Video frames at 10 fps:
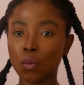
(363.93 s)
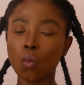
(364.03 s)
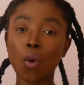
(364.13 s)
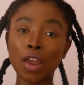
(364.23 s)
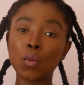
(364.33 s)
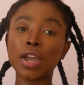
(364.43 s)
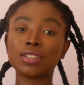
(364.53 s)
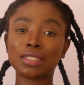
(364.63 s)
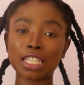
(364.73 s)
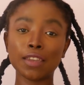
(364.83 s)
One way
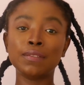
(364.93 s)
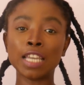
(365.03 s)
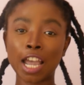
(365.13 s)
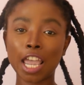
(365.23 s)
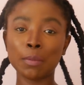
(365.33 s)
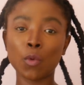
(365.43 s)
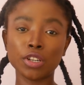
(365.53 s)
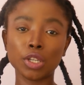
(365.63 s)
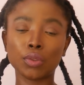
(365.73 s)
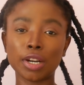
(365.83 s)
to save time
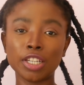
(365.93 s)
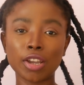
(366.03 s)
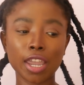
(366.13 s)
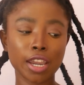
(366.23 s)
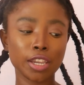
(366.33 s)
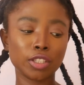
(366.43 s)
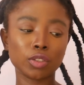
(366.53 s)
when you thread your hair is